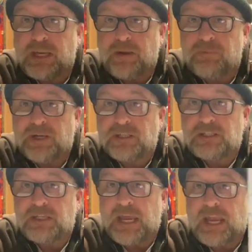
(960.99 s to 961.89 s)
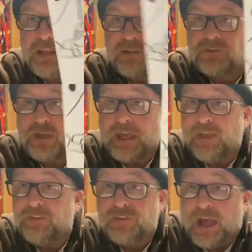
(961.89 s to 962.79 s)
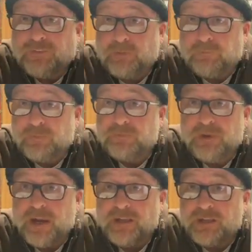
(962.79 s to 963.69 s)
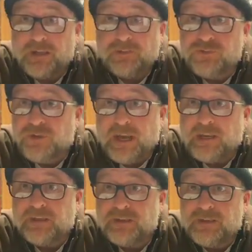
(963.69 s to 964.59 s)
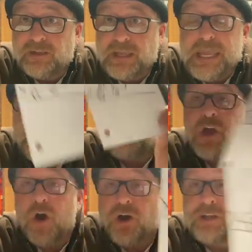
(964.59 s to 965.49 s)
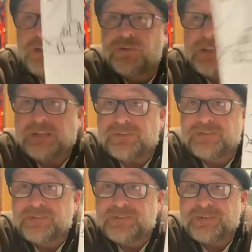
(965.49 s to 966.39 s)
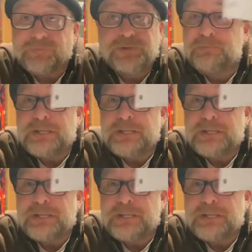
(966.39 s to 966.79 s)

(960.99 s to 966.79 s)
Gate Bridge, and it's awesome, right? It looks great. And we all can do this. We've been